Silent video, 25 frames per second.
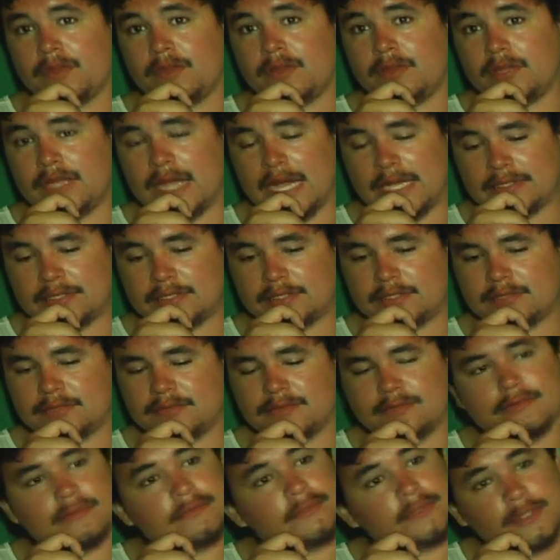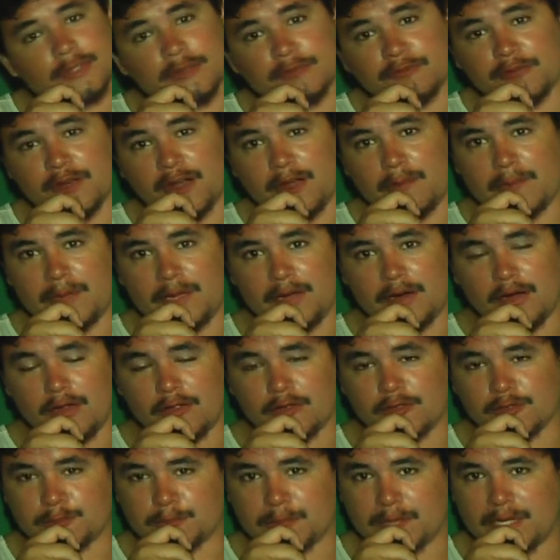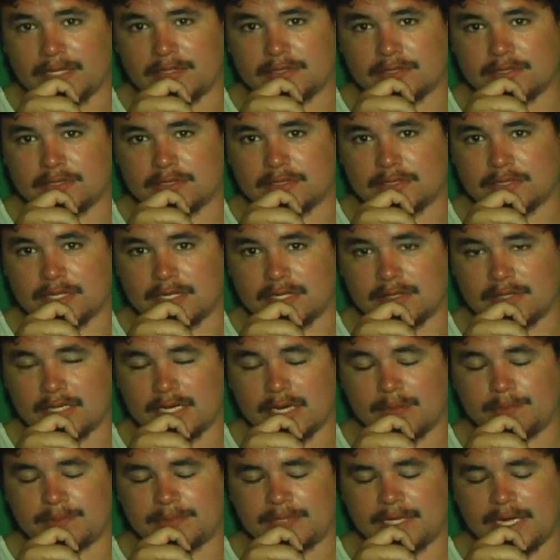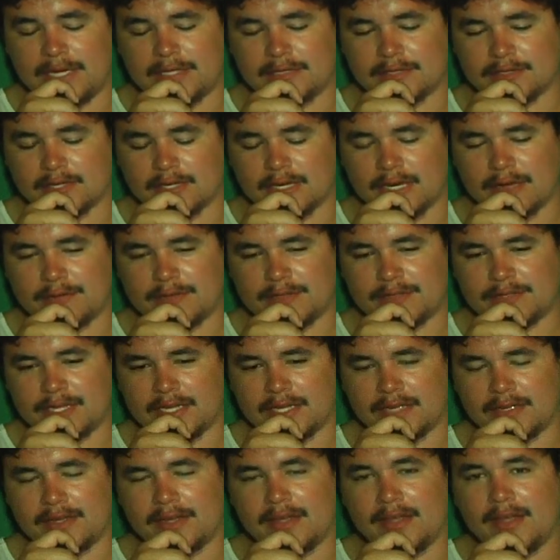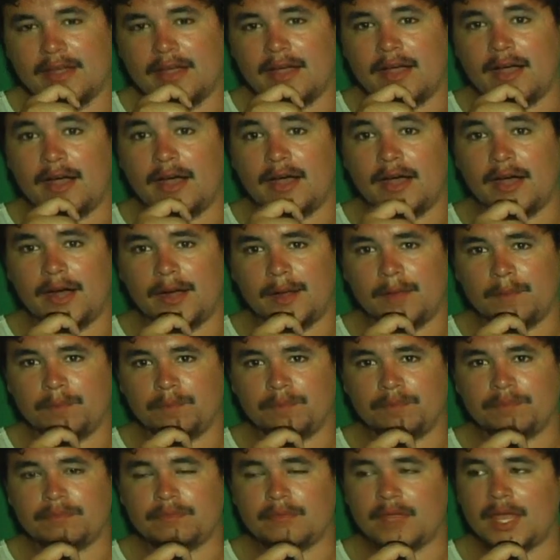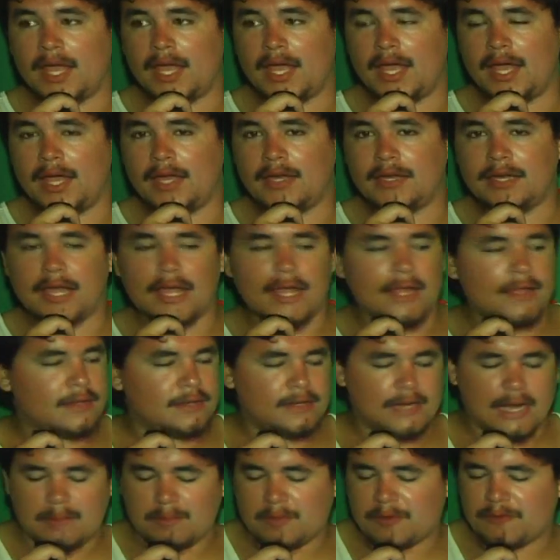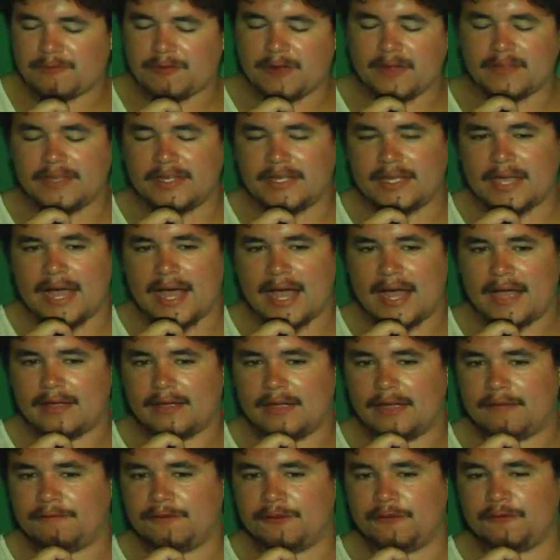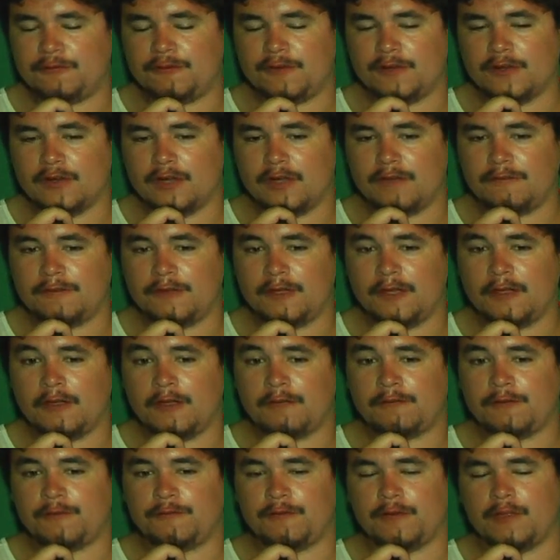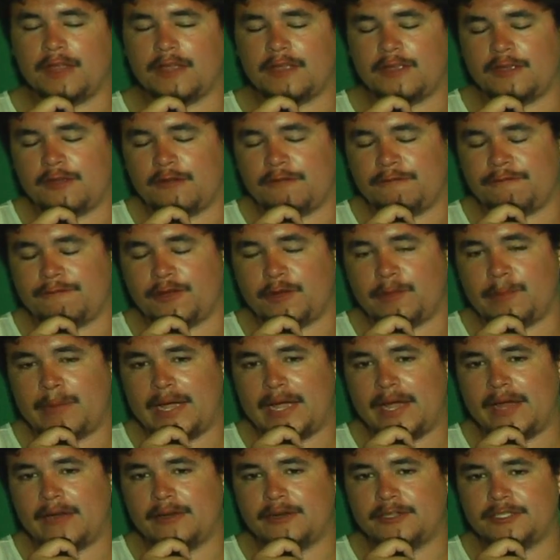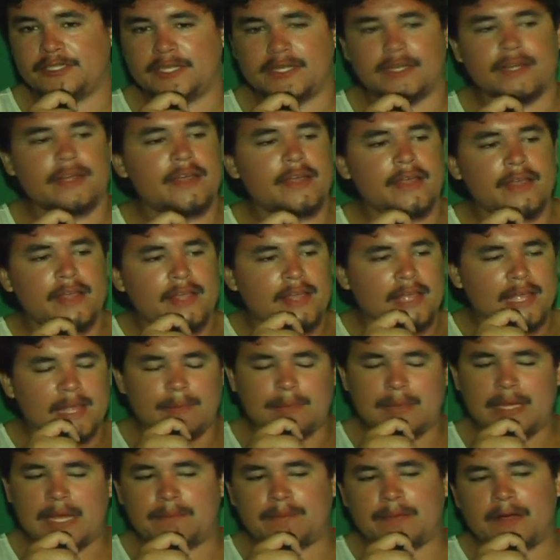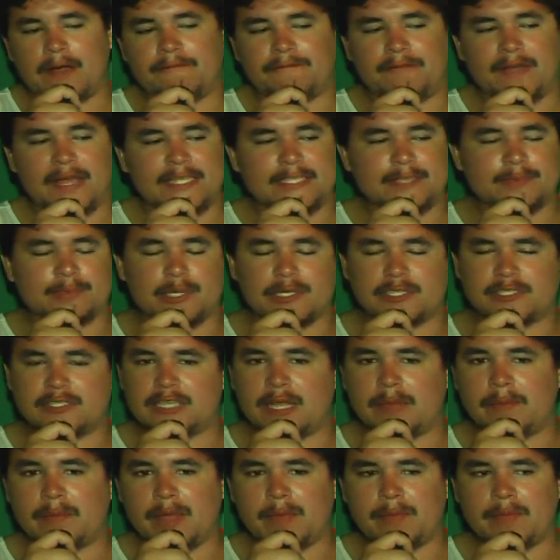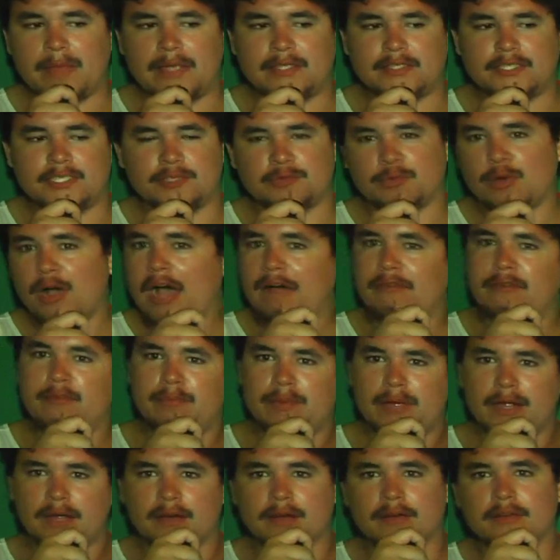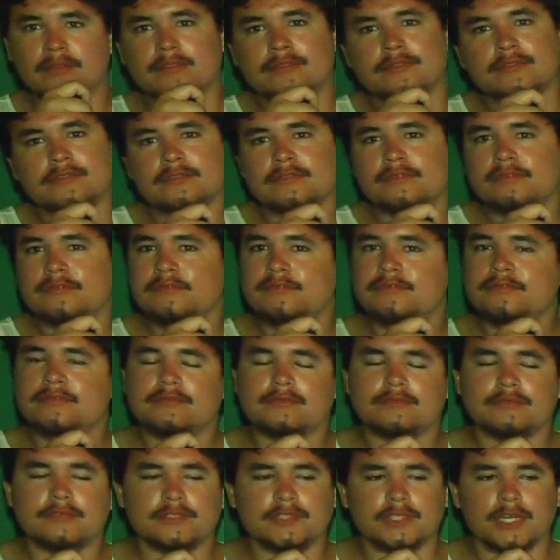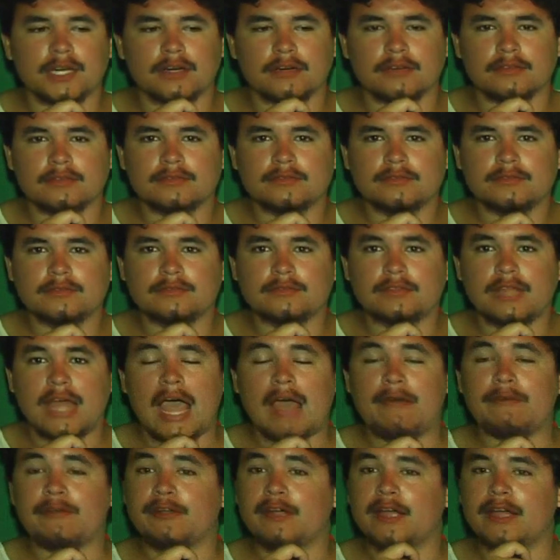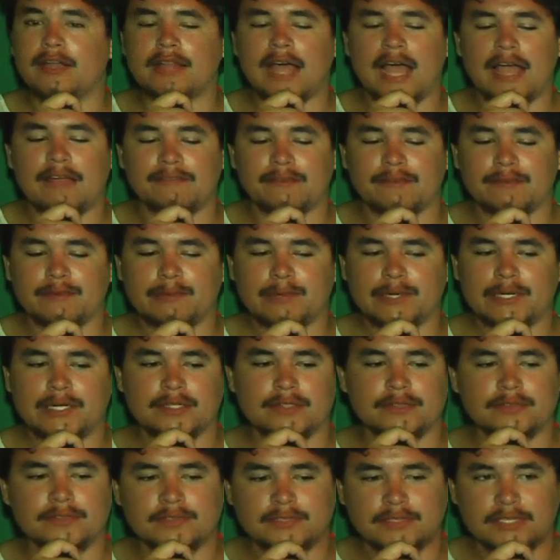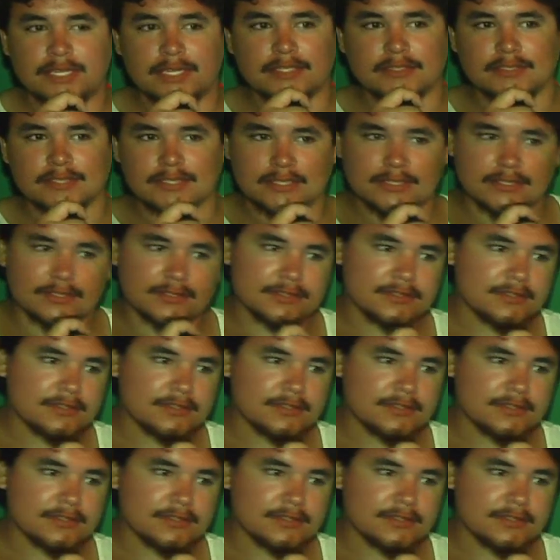Yes, you can follow me on all those places, get the updates on everything. And I'm a friendly guy. If you feel like you can feel my energy, hit me up on Facebook, send me a message, we'll have a beer. So, cool. Have a great life, everybody. Seriously.